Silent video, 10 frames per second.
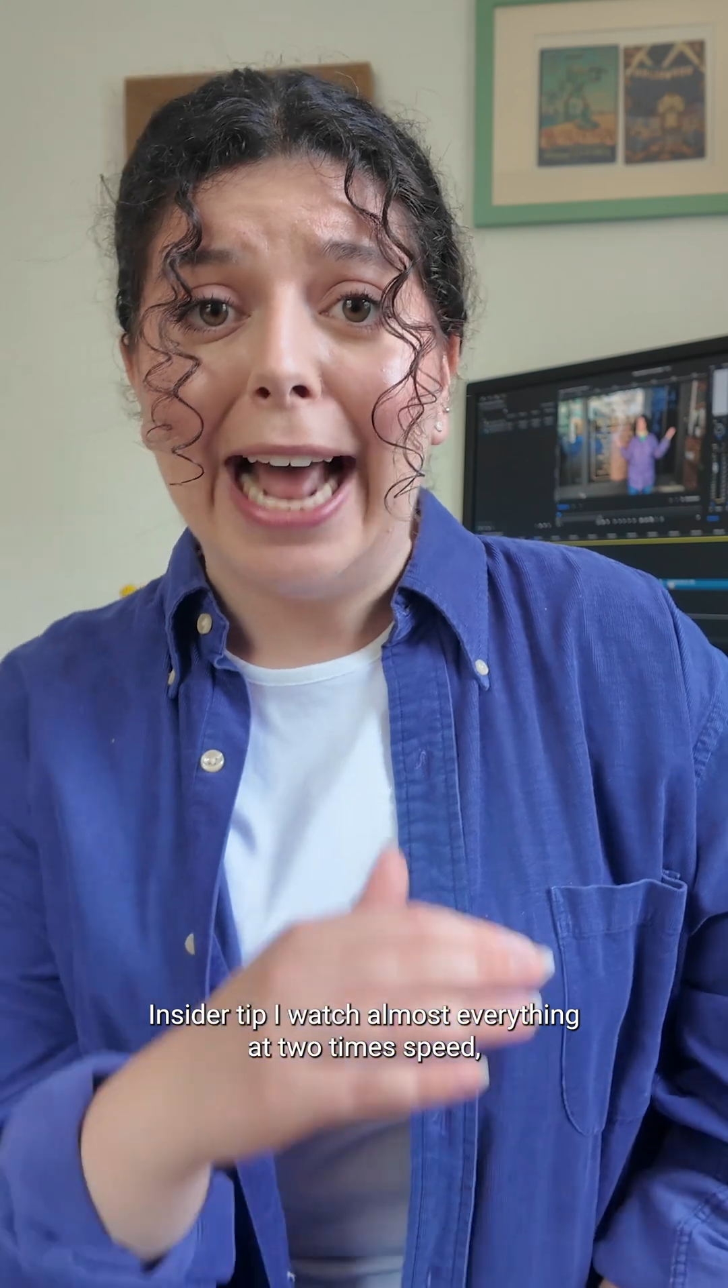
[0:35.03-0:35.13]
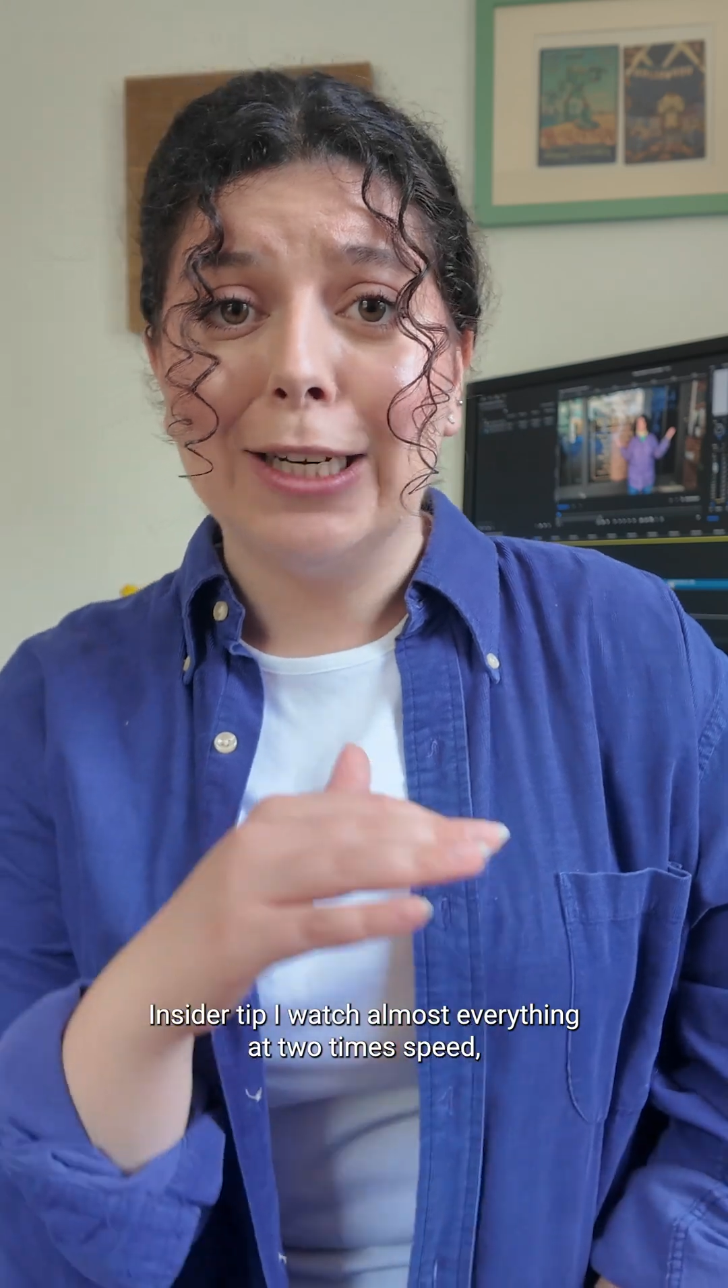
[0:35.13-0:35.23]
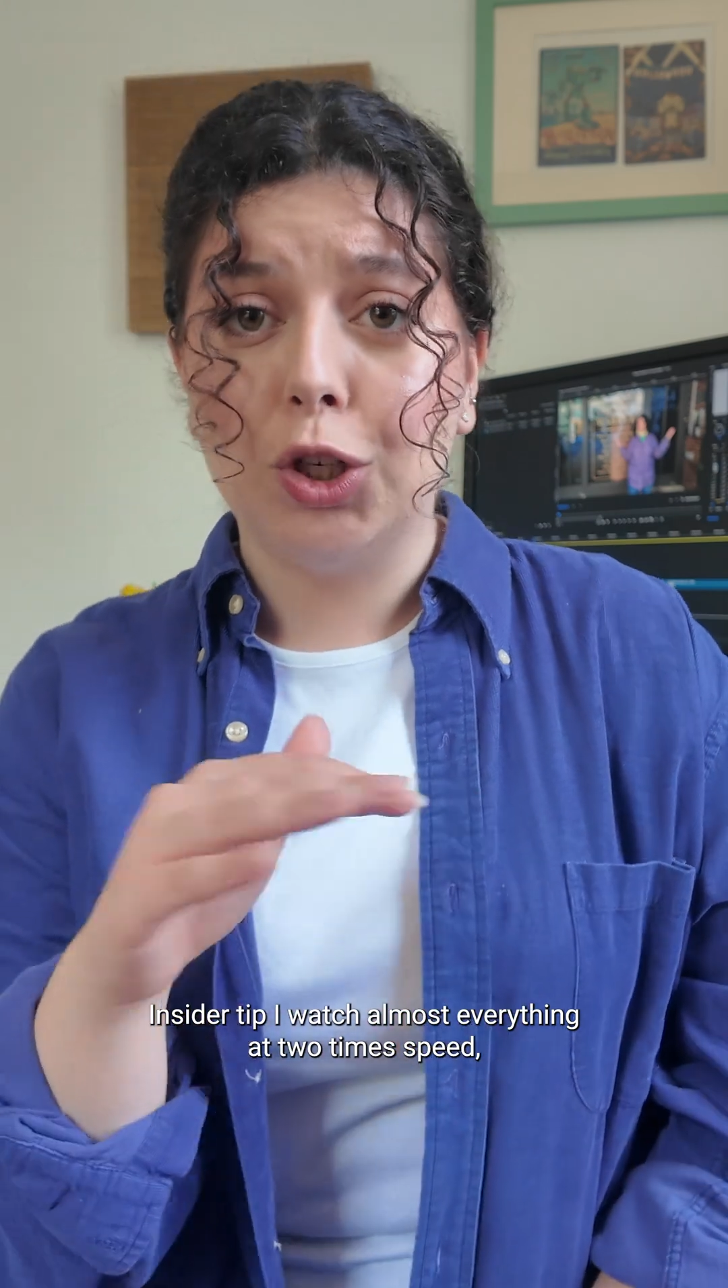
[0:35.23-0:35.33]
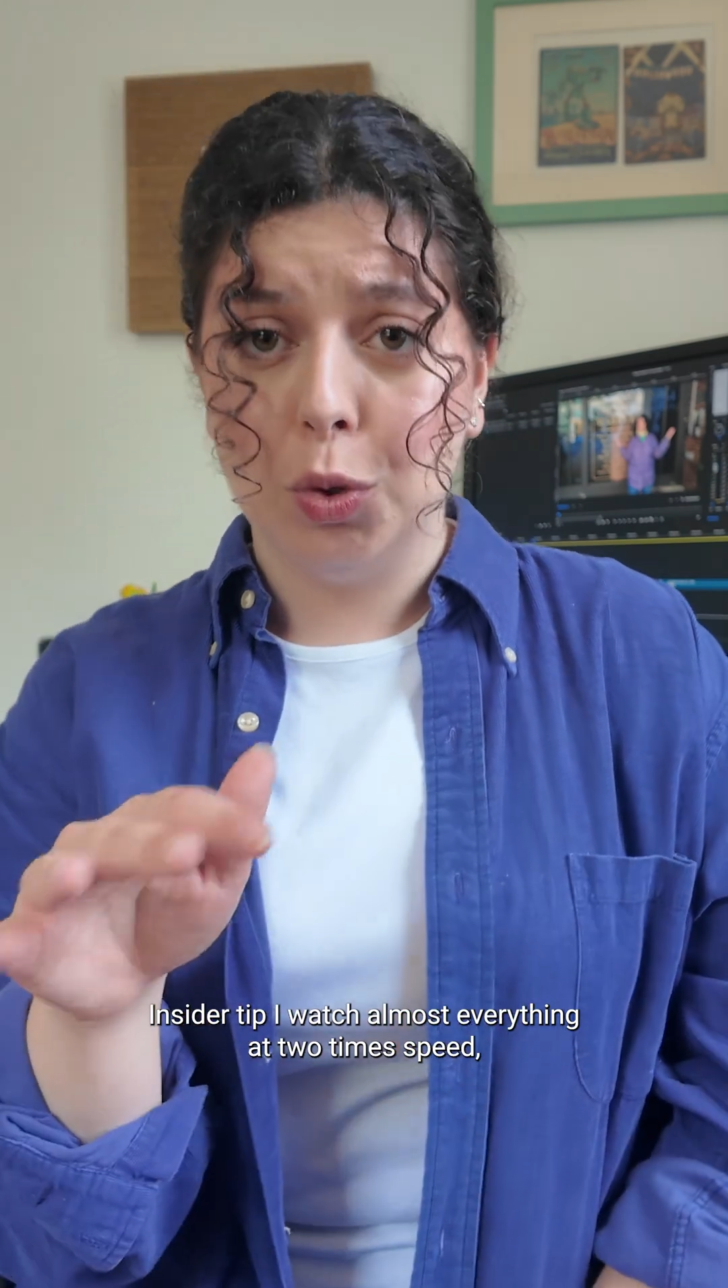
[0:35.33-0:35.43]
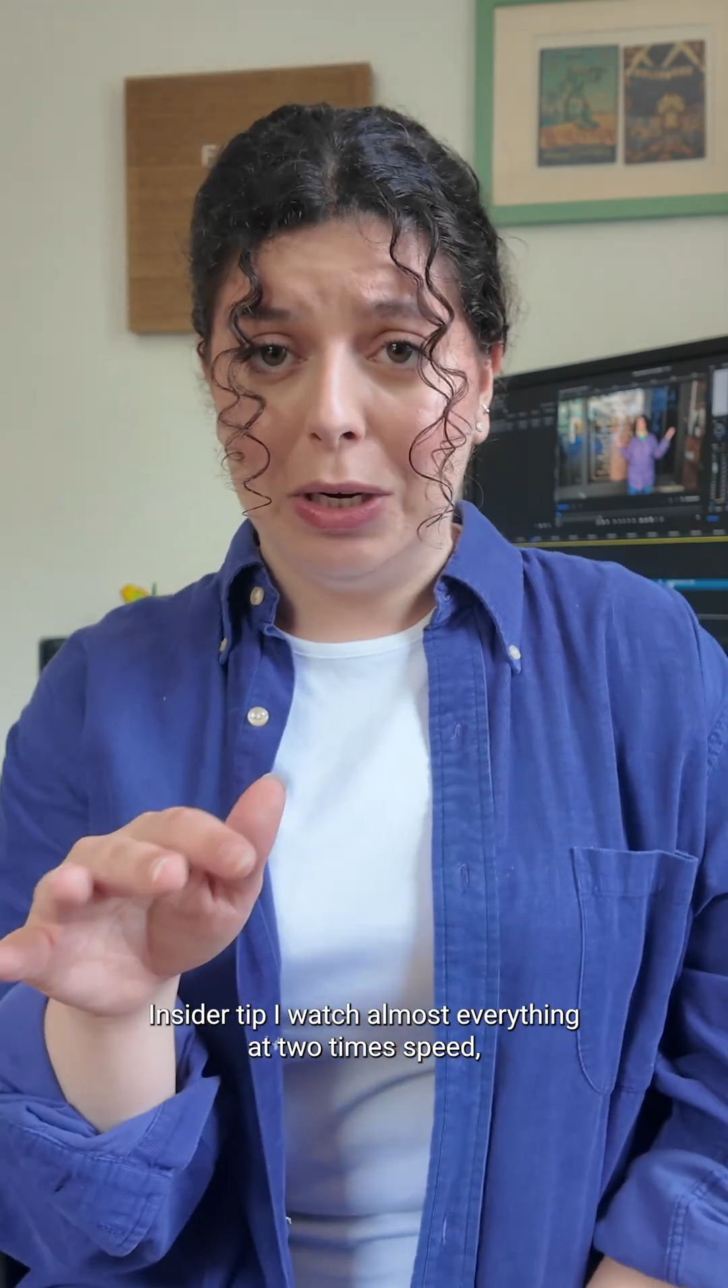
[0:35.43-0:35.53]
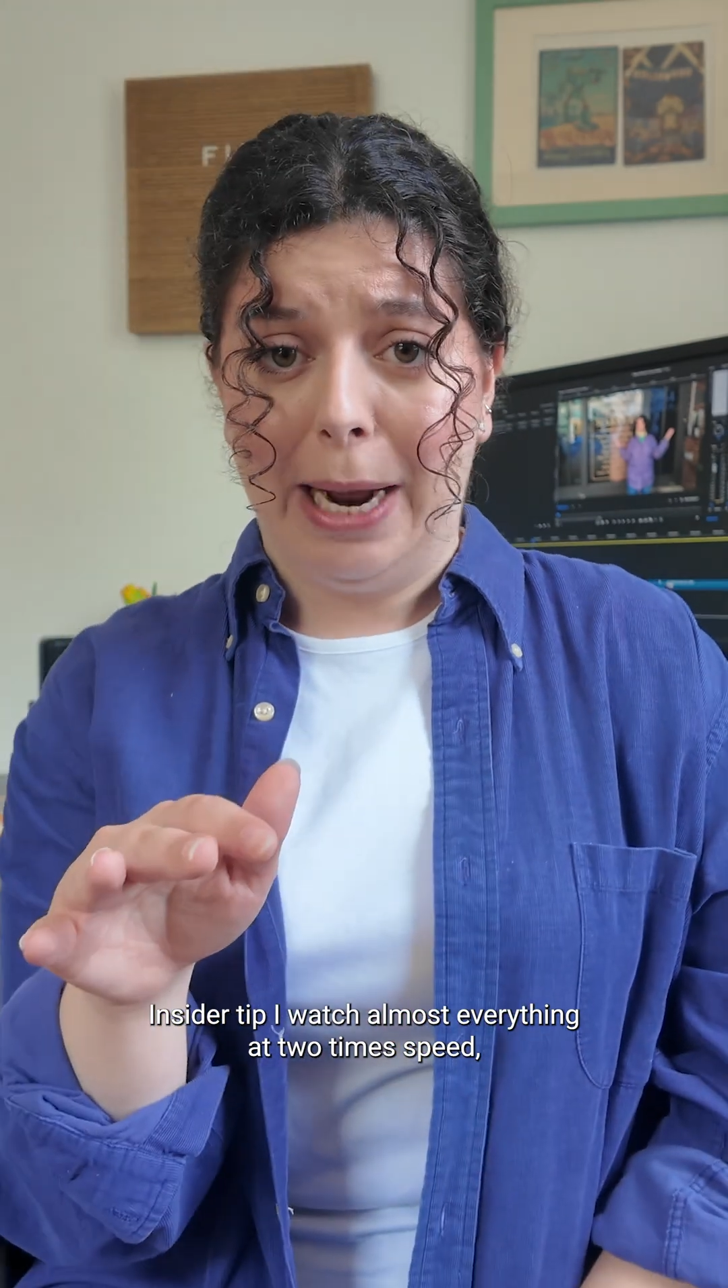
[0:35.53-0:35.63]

at two